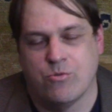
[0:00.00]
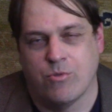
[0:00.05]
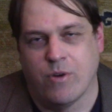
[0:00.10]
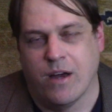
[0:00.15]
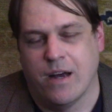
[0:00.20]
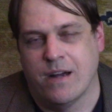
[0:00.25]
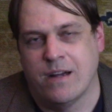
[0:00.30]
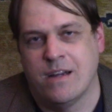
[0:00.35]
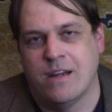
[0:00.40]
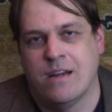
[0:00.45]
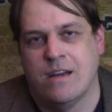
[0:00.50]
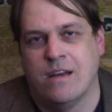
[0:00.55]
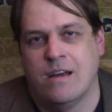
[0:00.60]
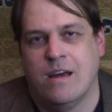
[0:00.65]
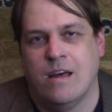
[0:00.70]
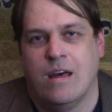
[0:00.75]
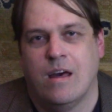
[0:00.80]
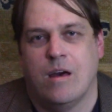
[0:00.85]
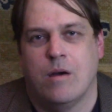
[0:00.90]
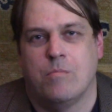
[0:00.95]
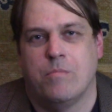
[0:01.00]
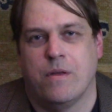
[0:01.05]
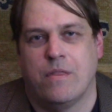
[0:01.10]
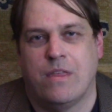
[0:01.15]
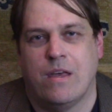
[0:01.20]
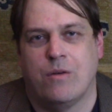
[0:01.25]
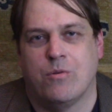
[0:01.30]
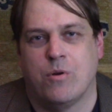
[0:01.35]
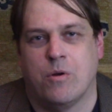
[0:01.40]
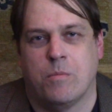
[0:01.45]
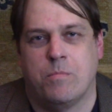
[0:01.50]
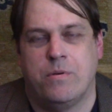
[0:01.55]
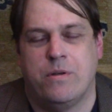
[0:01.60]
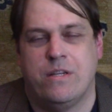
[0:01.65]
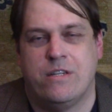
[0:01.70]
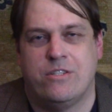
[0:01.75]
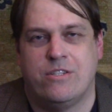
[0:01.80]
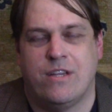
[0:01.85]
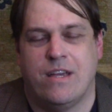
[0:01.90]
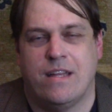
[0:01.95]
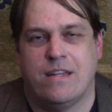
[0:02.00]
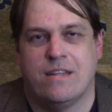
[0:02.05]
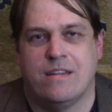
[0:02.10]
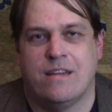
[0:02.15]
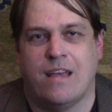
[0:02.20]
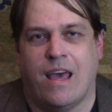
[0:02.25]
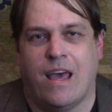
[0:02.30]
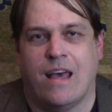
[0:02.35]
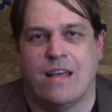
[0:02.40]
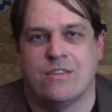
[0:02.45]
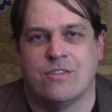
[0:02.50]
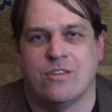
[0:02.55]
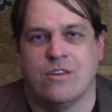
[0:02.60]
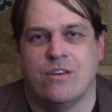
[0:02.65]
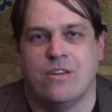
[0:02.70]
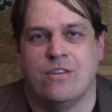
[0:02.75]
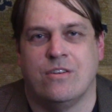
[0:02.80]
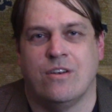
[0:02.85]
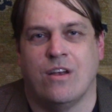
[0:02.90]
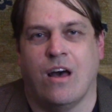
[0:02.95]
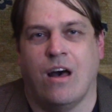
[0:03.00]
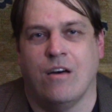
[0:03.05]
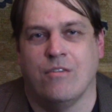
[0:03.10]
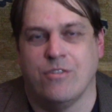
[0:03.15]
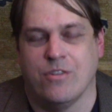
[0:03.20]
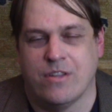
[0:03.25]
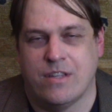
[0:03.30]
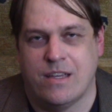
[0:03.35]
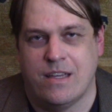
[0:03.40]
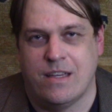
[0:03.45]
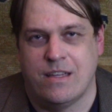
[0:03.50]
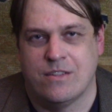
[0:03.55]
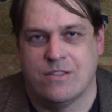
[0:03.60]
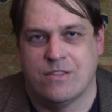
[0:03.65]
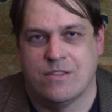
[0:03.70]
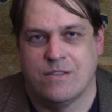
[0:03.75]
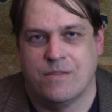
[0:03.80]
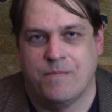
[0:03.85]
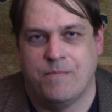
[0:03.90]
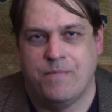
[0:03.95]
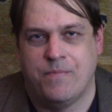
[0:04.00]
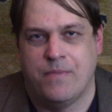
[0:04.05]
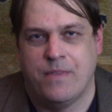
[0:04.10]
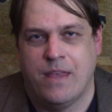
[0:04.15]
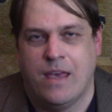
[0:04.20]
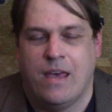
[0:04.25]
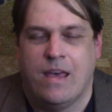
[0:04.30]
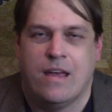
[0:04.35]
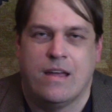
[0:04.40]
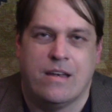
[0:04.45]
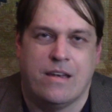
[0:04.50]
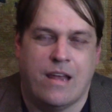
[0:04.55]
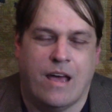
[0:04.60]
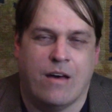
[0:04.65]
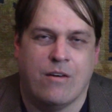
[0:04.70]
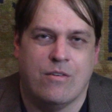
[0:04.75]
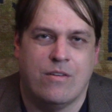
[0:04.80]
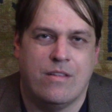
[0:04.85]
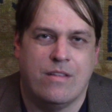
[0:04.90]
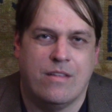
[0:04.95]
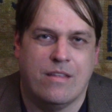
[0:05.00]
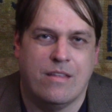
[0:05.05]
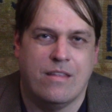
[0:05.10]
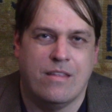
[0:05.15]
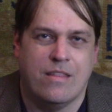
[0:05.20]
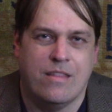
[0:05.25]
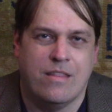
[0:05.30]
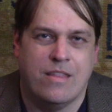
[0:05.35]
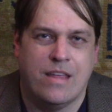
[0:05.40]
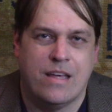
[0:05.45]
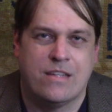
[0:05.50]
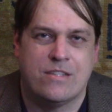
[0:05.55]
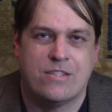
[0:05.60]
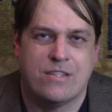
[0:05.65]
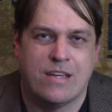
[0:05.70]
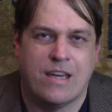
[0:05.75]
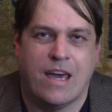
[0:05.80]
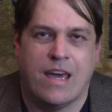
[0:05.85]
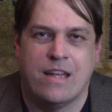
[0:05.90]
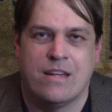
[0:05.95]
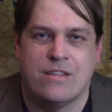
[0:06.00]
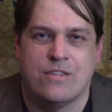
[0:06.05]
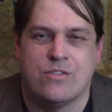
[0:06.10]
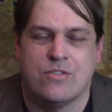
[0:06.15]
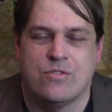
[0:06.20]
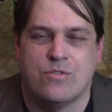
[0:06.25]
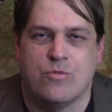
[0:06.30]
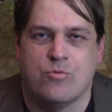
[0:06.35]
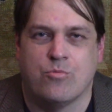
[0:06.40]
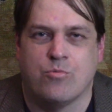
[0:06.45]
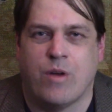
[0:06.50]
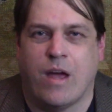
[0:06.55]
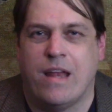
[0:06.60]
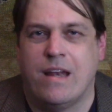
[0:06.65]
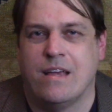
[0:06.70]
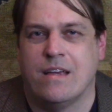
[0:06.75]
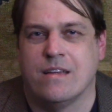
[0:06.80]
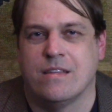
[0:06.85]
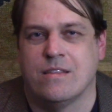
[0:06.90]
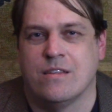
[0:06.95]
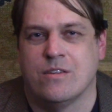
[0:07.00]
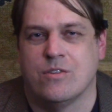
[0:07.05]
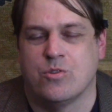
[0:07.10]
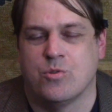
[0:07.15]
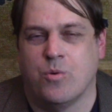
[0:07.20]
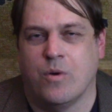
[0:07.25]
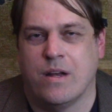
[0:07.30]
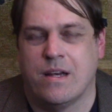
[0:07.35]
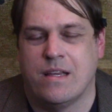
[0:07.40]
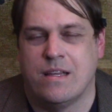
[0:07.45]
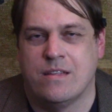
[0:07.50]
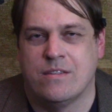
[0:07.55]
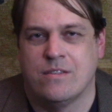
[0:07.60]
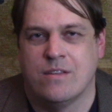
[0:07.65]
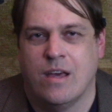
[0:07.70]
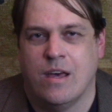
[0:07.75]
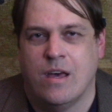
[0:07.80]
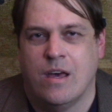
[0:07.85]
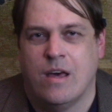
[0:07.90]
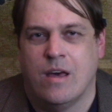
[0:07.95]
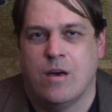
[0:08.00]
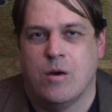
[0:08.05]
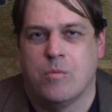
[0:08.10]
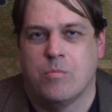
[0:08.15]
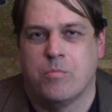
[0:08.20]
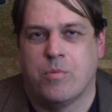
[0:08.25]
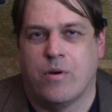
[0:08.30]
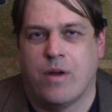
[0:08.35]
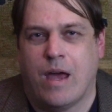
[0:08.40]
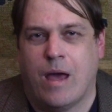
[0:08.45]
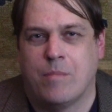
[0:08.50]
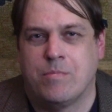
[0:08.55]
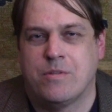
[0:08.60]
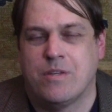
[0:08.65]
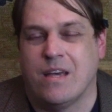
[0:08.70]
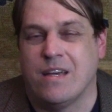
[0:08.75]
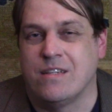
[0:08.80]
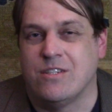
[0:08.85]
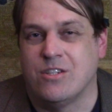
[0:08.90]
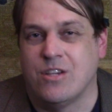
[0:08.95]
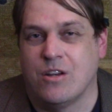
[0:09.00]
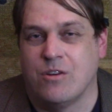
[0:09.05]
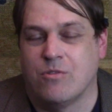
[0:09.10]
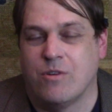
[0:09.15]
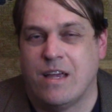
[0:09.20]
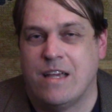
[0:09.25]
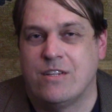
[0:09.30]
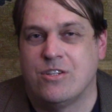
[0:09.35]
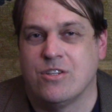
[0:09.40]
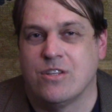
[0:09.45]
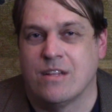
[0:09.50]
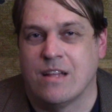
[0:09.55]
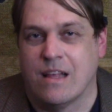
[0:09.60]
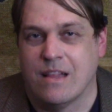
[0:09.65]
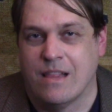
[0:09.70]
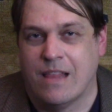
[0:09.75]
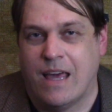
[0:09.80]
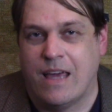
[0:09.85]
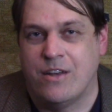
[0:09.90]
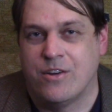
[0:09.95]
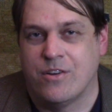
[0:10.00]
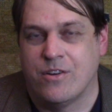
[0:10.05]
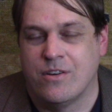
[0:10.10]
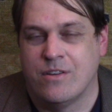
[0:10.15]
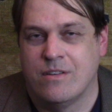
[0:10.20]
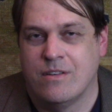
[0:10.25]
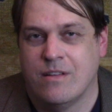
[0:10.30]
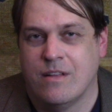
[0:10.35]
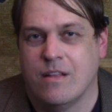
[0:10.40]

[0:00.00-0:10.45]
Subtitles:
rug, but they were appreciated as novelties. Now, this again is writing in the 20s. Perhaps a generation later,